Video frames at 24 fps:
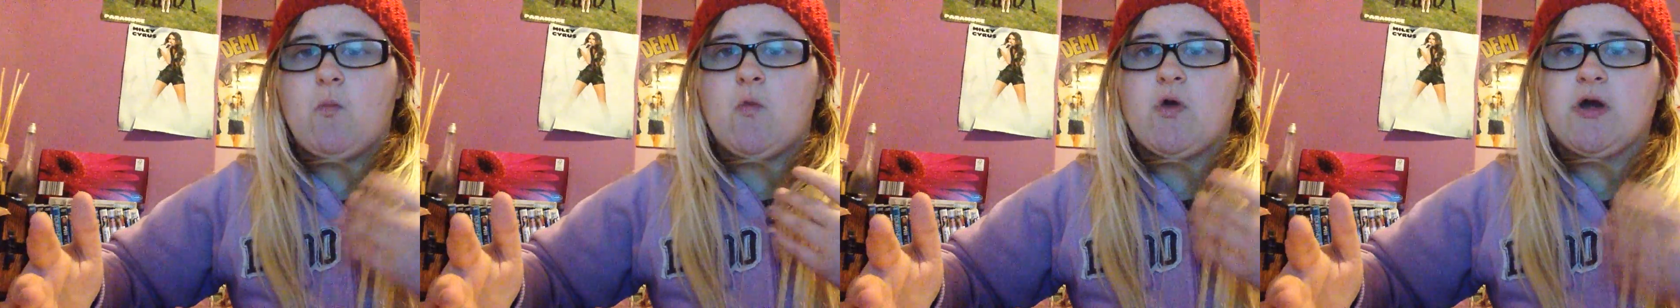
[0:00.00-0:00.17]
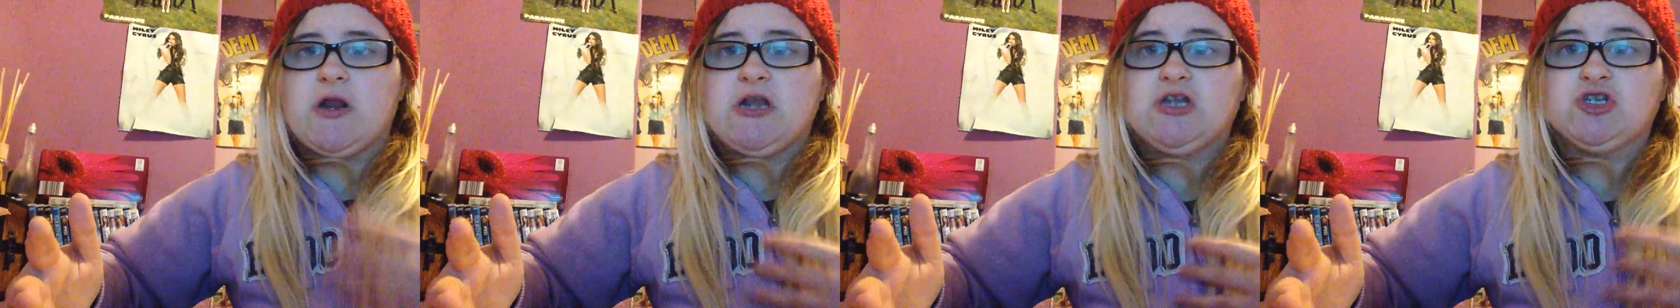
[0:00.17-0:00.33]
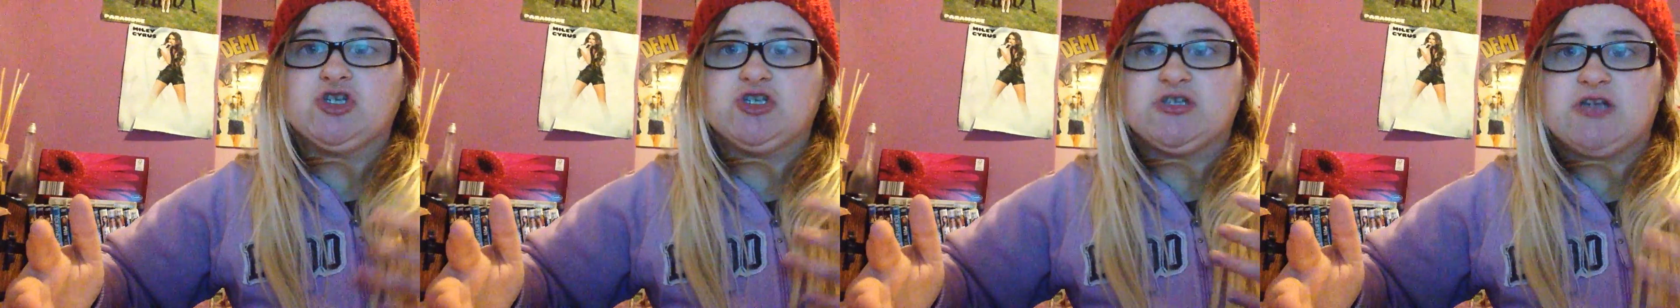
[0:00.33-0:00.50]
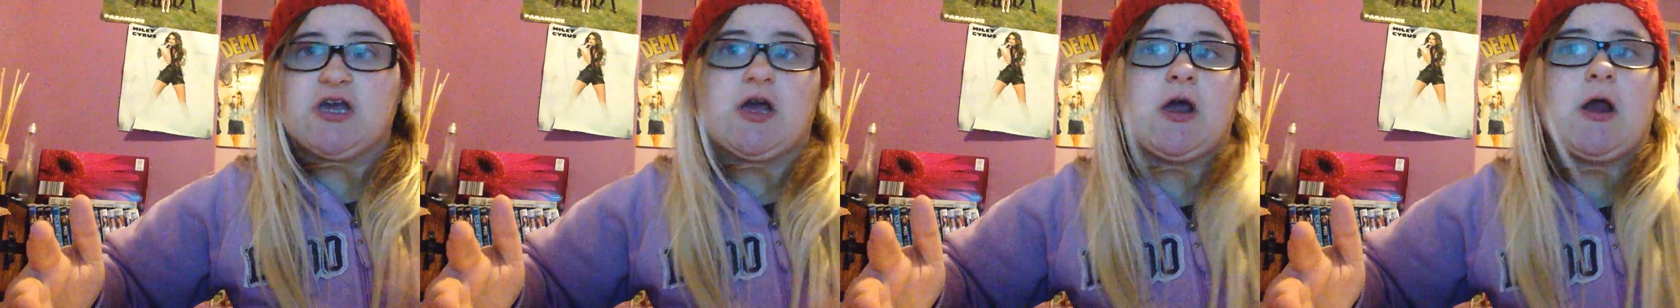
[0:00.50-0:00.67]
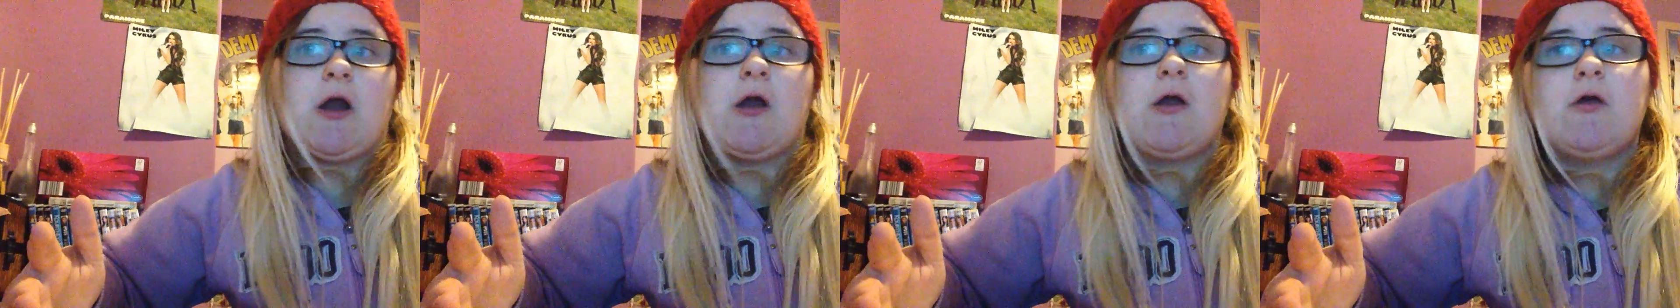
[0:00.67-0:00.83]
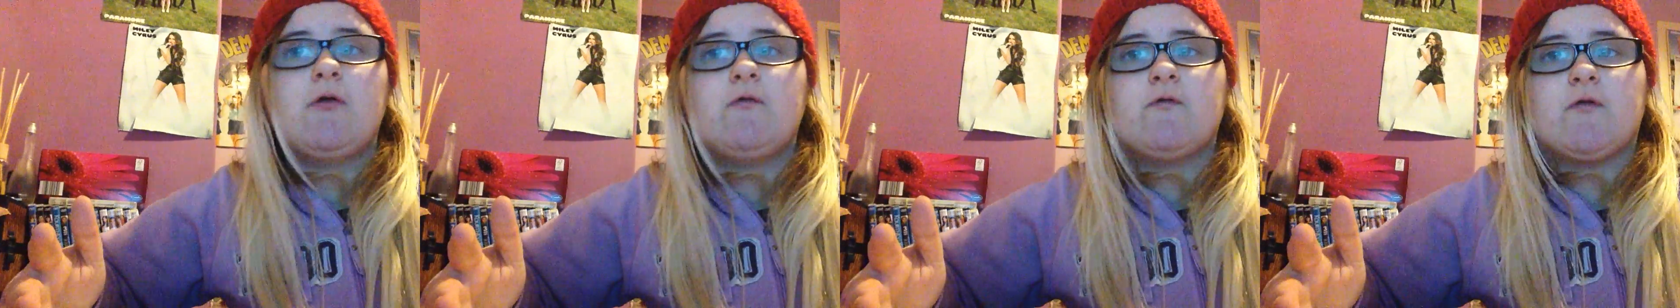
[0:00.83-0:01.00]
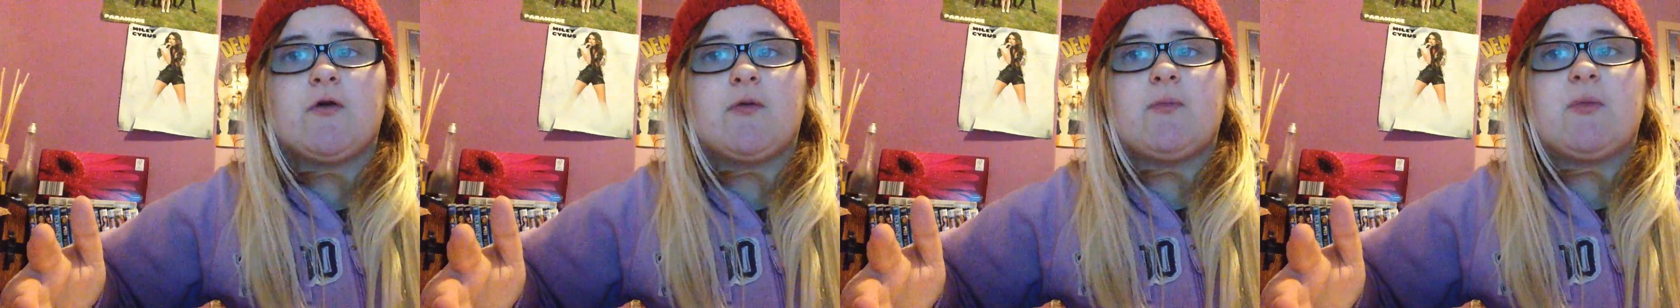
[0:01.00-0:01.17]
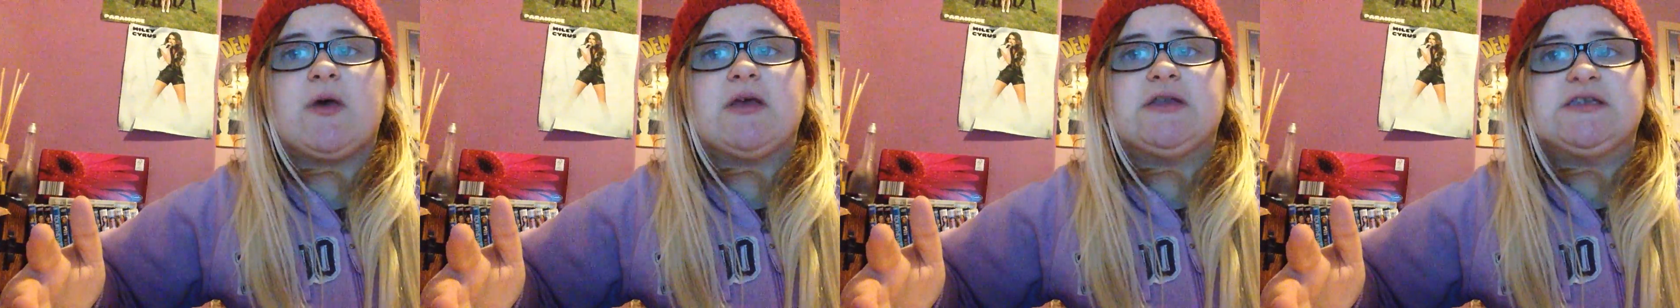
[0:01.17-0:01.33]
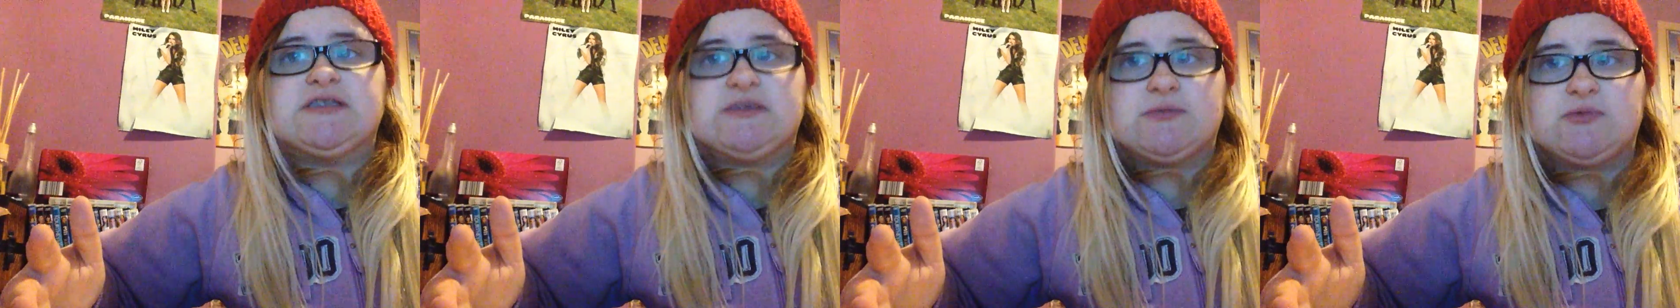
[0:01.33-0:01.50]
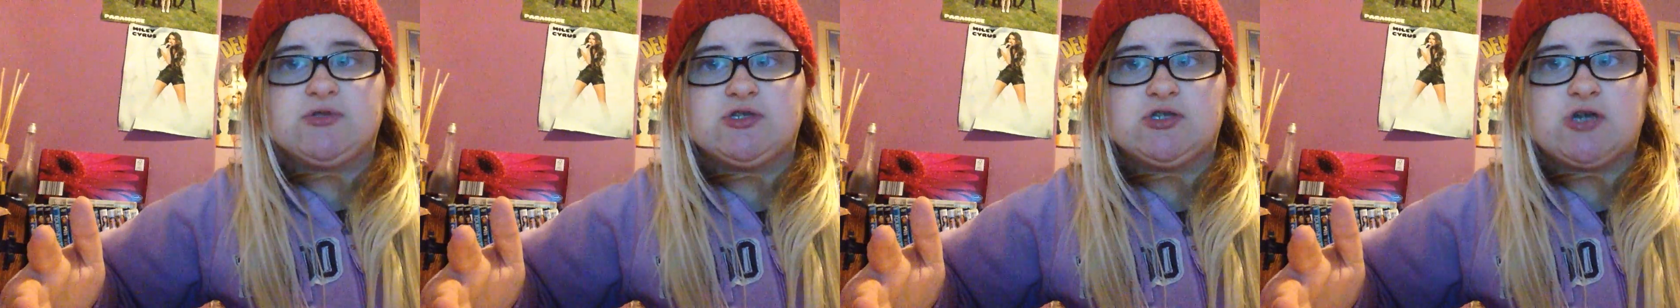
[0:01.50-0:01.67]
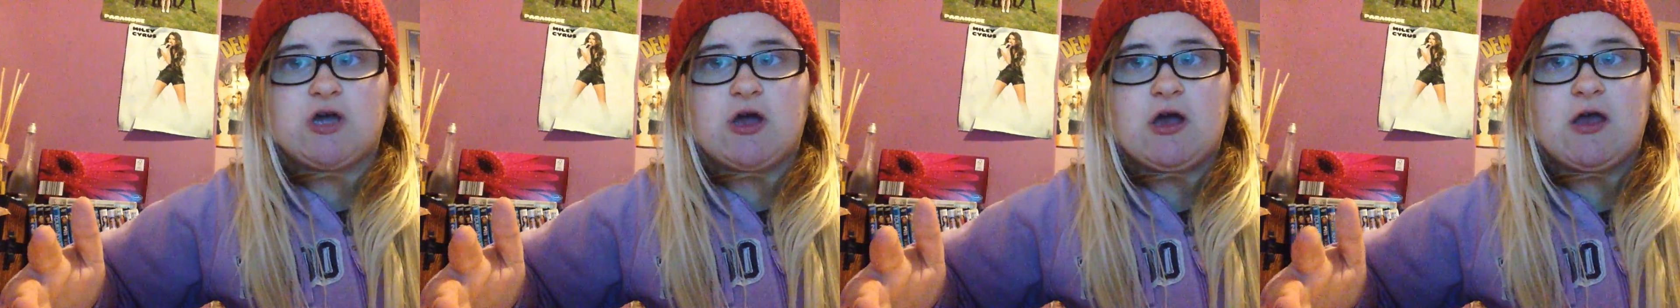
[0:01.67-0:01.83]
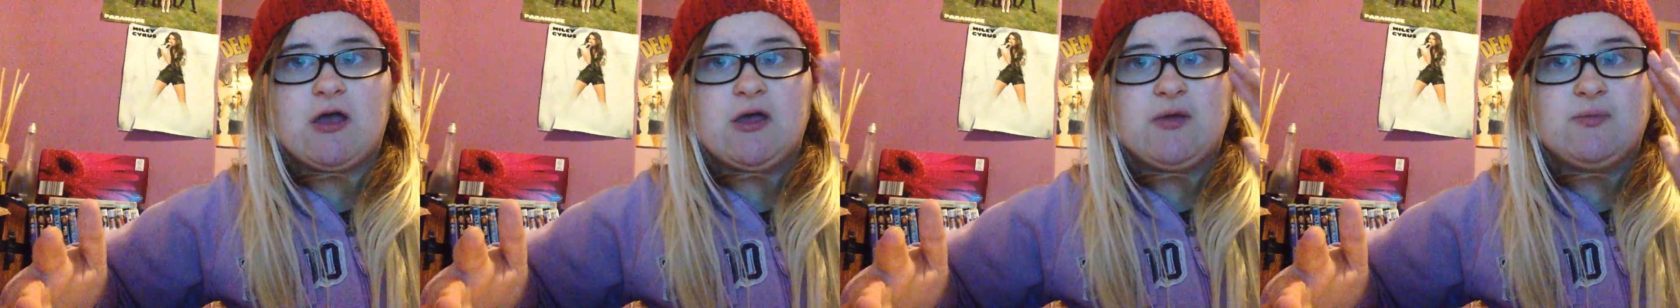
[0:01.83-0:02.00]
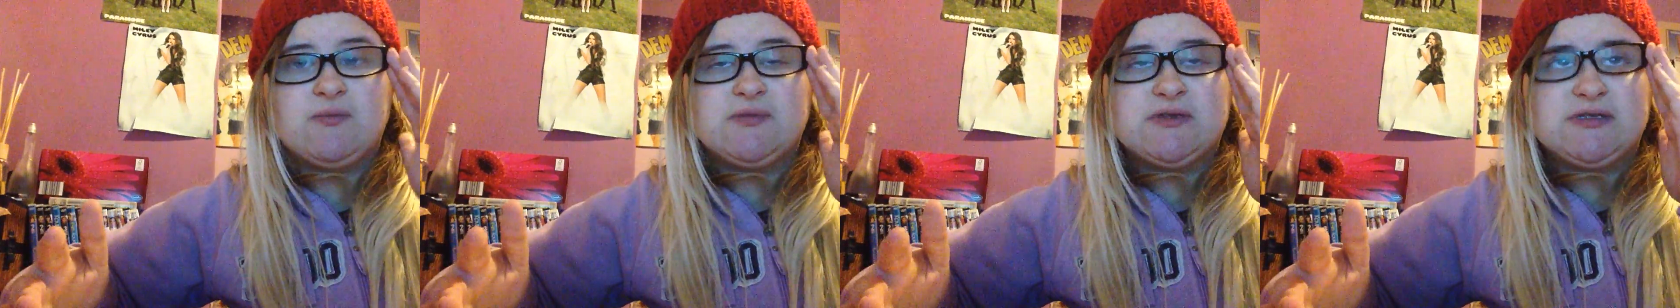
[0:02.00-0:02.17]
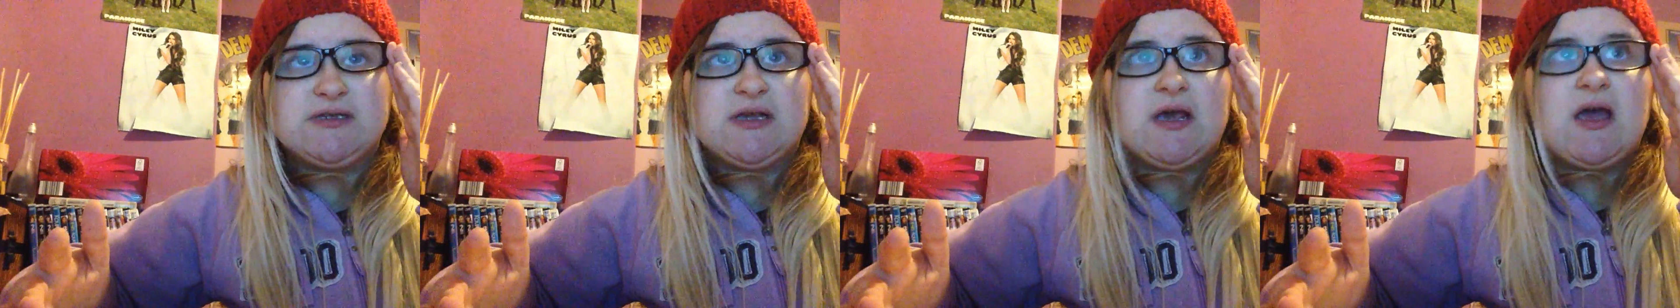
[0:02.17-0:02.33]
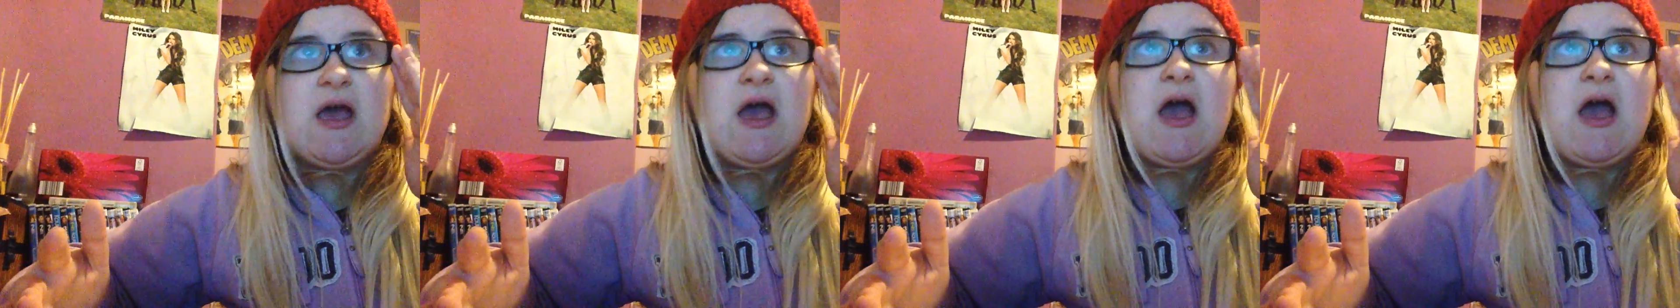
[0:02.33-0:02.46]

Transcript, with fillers: wanting to take her over, but sometimes